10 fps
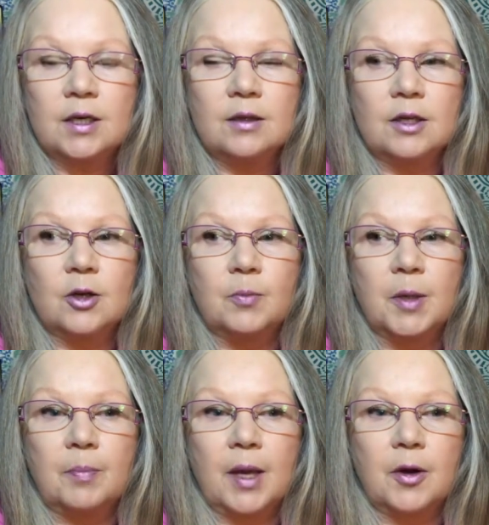a little
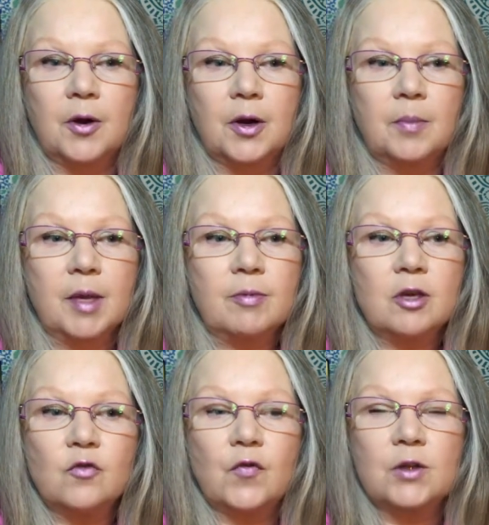bit better and maybe
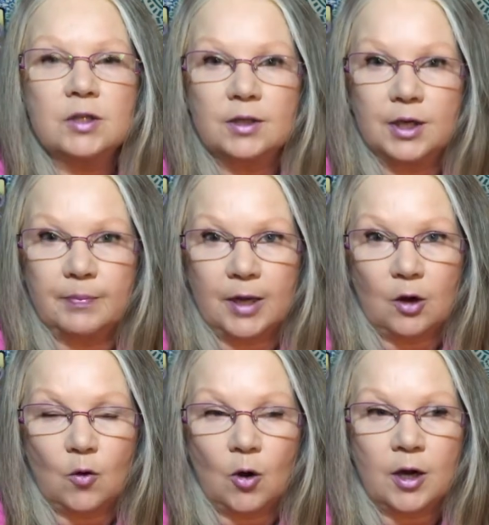you felt a little bit
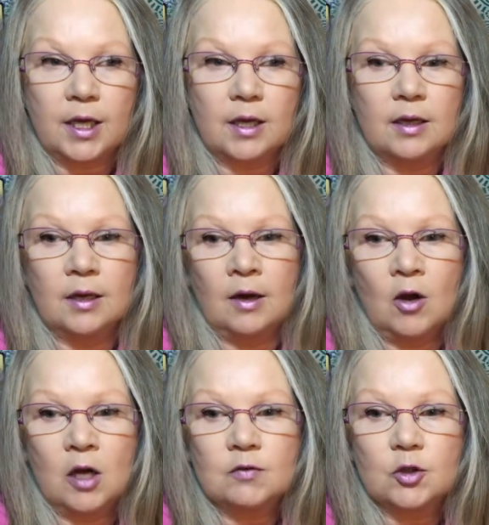quirky and
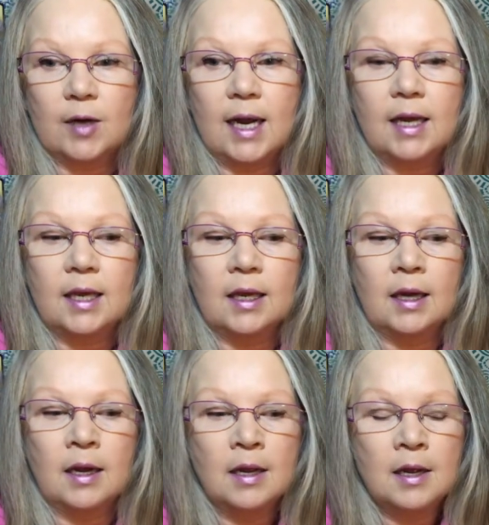off track and